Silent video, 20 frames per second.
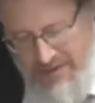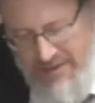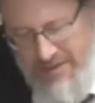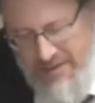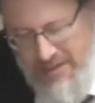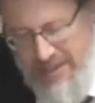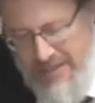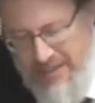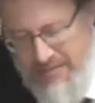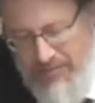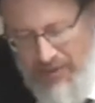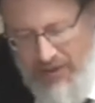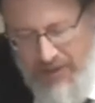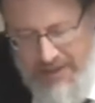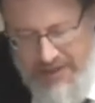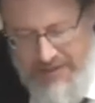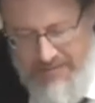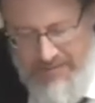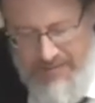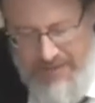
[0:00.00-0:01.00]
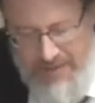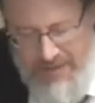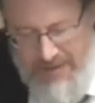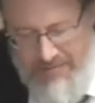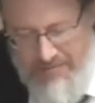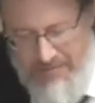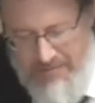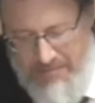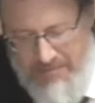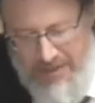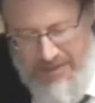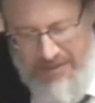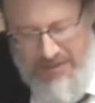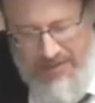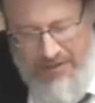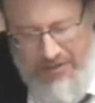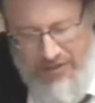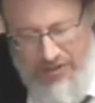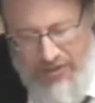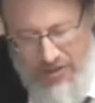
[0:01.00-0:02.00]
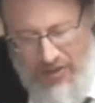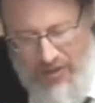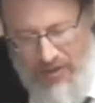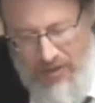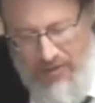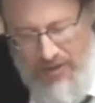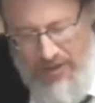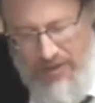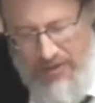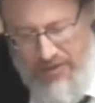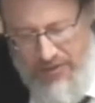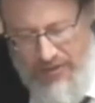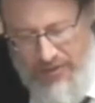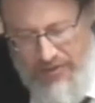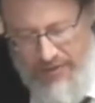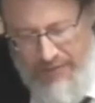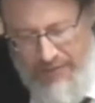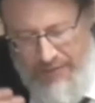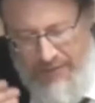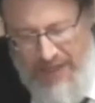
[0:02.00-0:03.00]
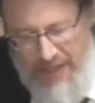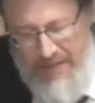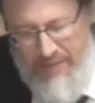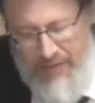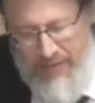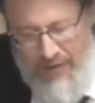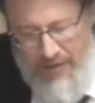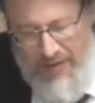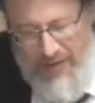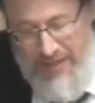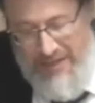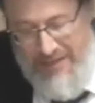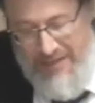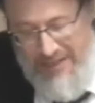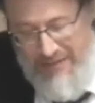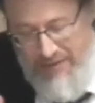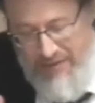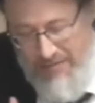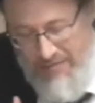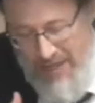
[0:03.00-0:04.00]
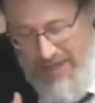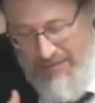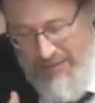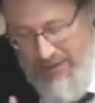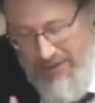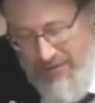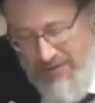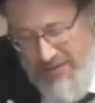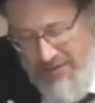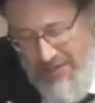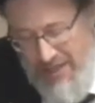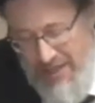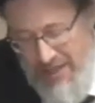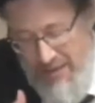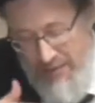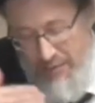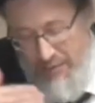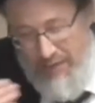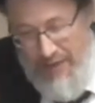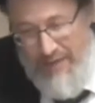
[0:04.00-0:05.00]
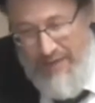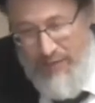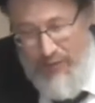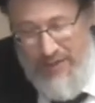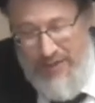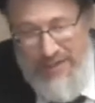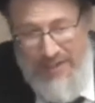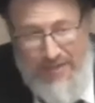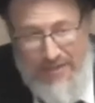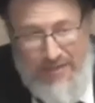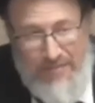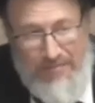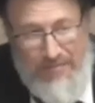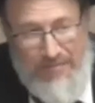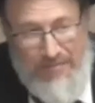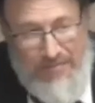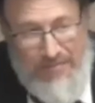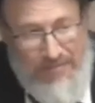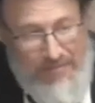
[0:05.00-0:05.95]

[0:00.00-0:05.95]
Nesias Panim, means to show a certain favor, and even maybe you'll say favoritism.